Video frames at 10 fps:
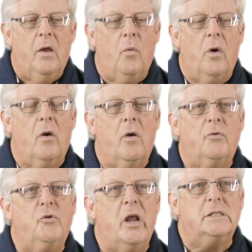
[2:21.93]
where
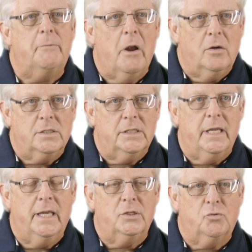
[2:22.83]
transparency
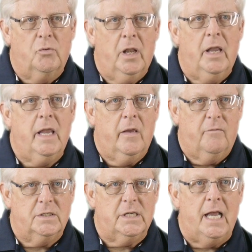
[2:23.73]
is really
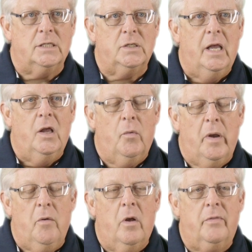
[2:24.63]
emphasized.
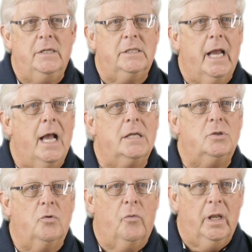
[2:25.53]
We want these
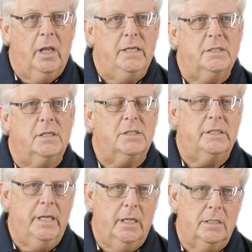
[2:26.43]
guys to release the
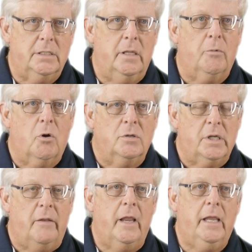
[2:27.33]
sins and the burdens
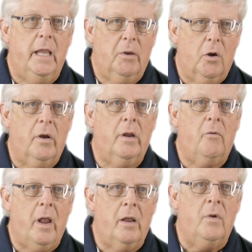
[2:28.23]
that they keep carrying
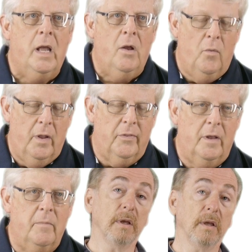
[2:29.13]
around with
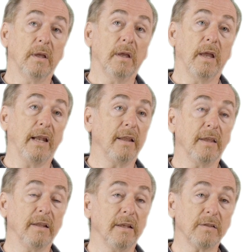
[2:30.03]
them.
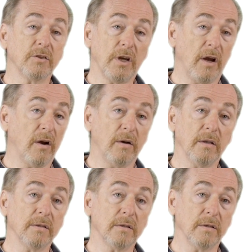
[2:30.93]
Anything that's shared
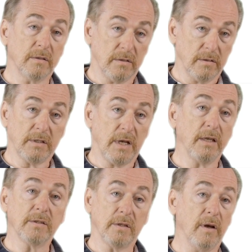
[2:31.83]
is, is
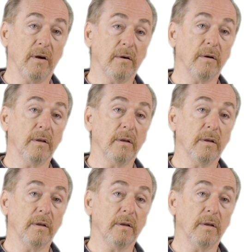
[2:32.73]
stays there,